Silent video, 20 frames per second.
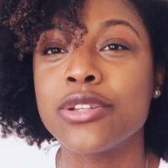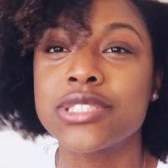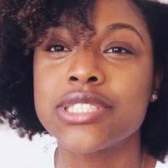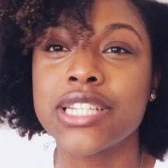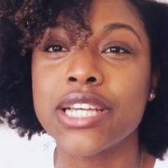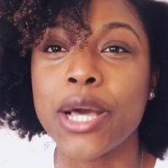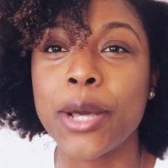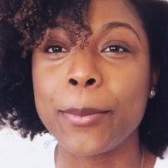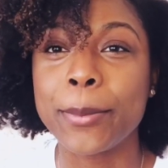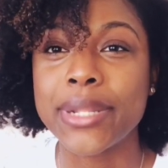
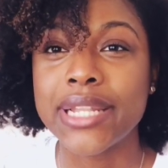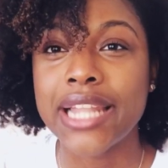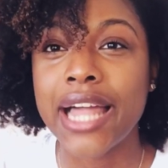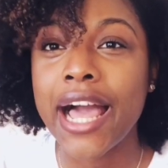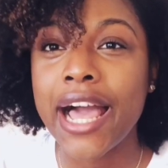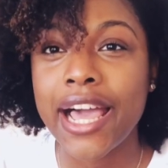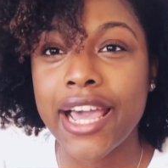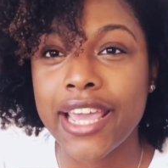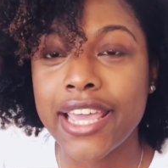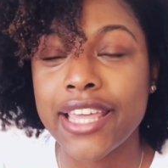to
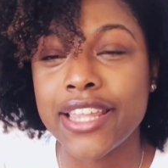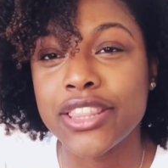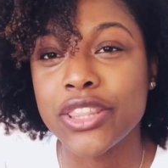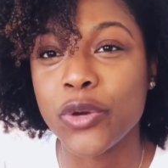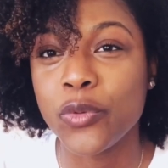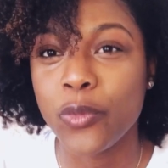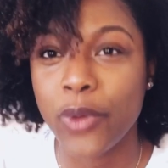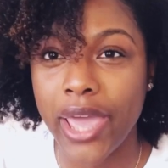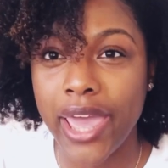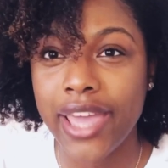apply the
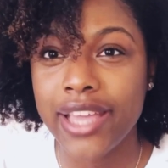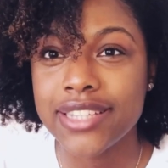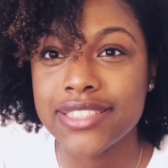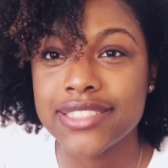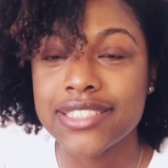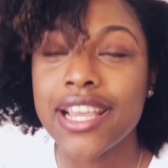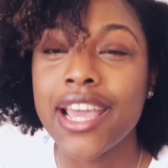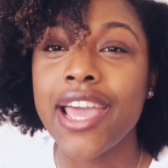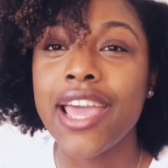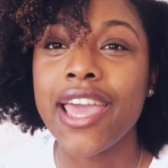wax.